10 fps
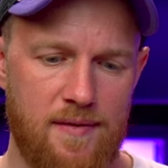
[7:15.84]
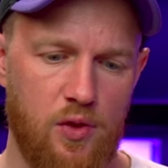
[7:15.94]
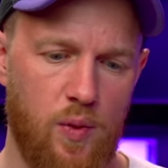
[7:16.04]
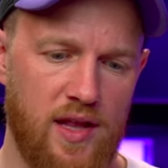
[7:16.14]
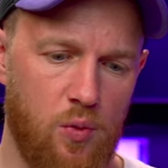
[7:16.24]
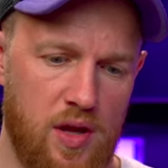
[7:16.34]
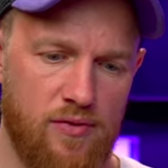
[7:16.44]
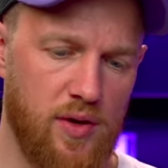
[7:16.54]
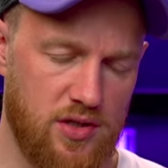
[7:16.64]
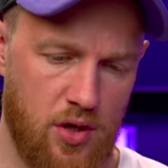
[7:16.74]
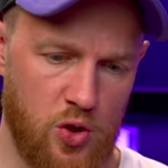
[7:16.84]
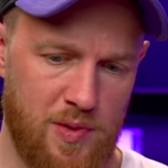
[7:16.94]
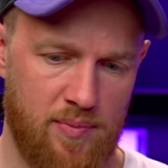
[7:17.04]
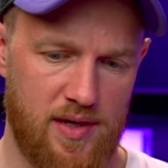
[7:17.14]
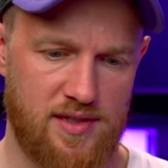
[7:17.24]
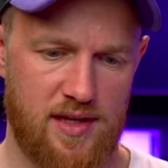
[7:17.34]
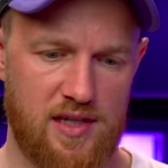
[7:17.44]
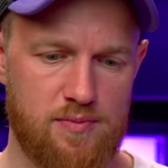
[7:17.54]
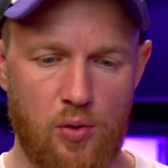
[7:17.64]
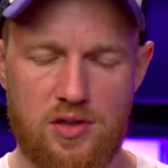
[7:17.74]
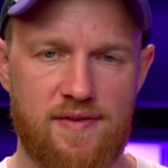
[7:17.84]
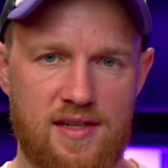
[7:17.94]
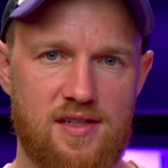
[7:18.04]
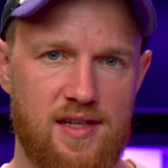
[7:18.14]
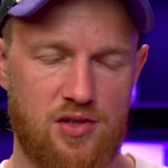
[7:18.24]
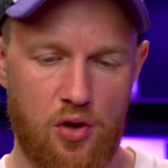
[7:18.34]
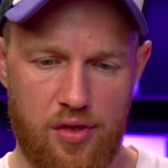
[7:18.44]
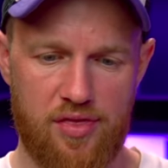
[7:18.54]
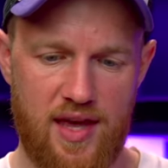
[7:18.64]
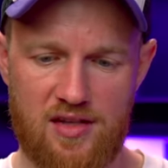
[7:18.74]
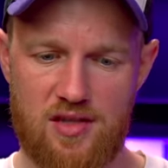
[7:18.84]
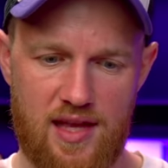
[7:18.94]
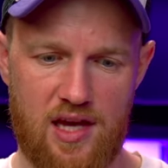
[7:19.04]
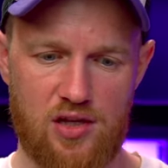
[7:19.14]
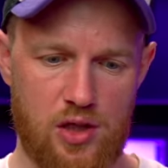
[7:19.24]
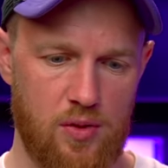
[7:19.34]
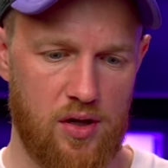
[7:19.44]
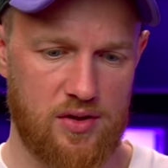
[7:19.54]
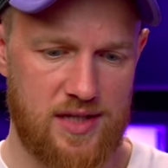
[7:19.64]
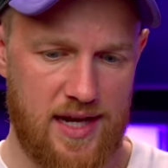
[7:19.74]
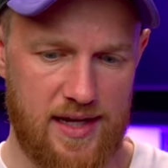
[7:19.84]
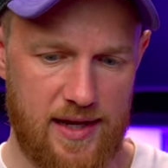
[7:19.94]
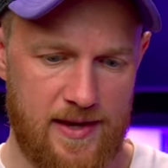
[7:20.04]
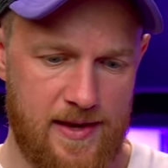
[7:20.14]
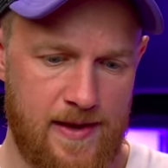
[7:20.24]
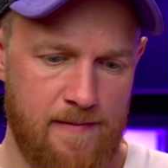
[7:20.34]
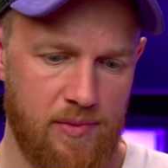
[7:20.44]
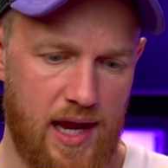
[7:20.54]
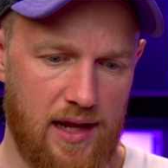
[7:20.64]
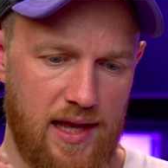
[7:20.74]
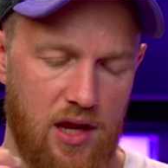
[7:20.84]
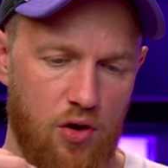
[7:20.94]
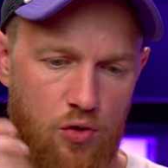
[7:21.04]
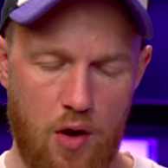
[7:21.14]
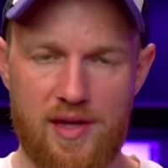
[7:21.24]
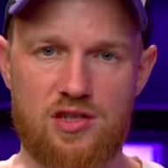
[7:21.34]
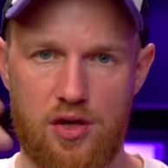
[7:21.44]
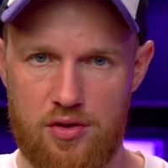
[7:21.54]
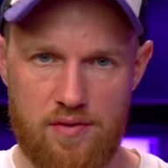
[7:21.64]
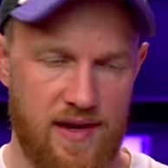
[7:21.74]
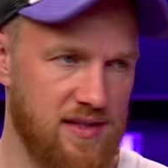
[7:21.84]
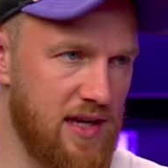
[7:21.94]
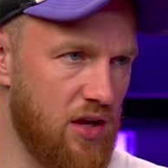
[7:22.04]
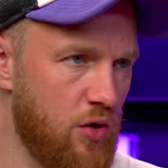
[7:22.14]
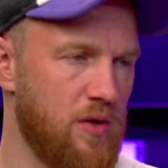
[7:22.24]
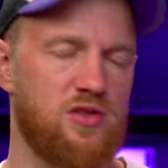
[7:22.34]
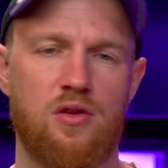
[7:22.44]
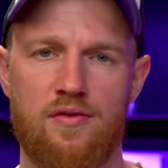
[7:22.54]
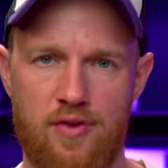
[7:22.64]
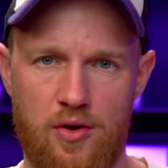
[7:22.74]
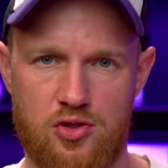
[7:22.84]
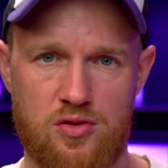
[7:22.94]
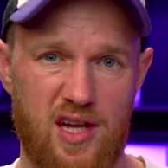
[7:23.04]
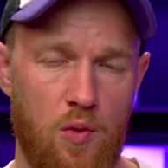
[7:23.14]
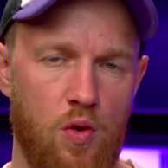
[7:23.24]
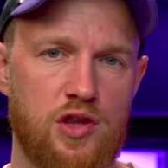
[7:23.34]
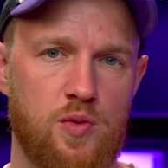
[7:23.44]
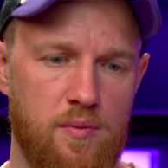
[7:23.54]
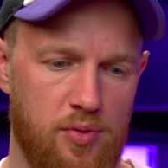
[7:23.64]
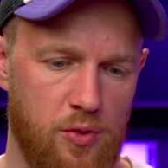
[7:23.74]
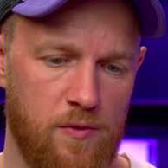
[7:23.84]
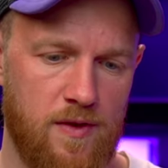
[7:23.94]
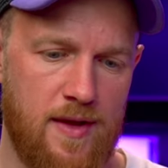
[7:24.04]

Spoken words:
the way that we've always coached people is that it's multifaceted. There's other things that they can do alongside it, and they can grow into other events, they can grow into doing photo shoots, they can want to improve.